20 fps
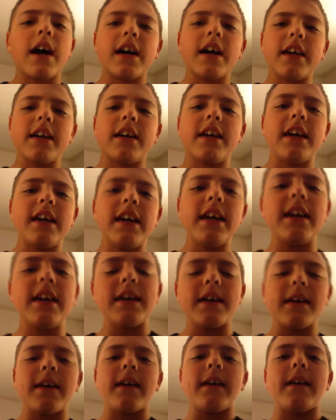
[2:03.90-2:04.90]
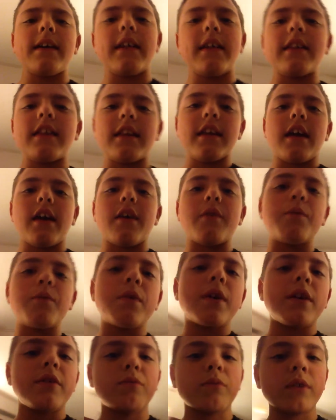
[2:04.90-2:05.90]

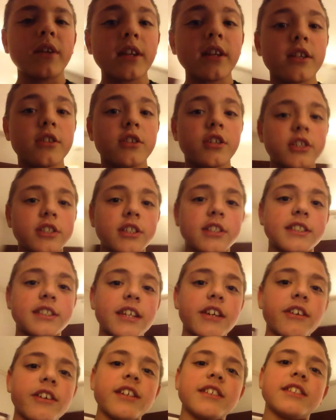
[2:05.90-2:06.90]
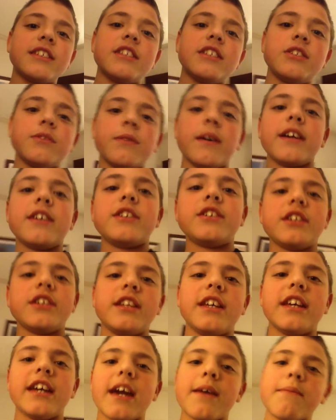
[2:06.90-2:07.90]
when there's a serious situation,
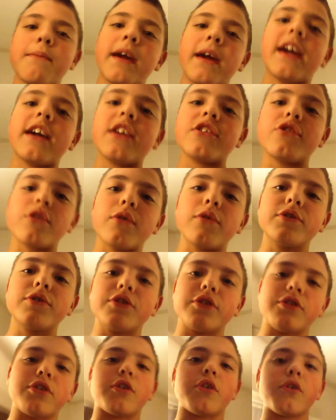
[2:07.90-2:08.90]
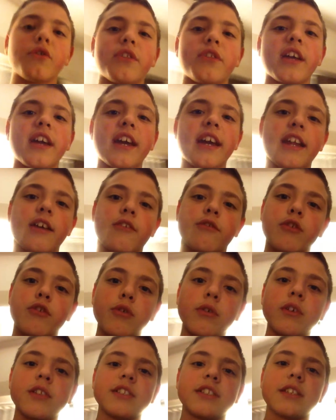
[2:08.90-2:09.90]
he kept making jokes through the whole thing, and it
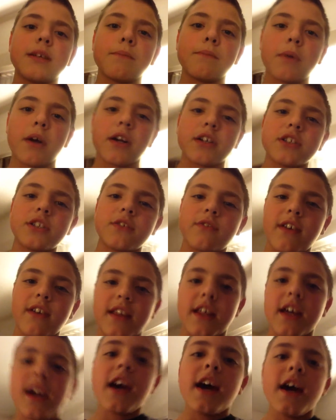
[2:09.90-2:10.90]
ruined some parts of it,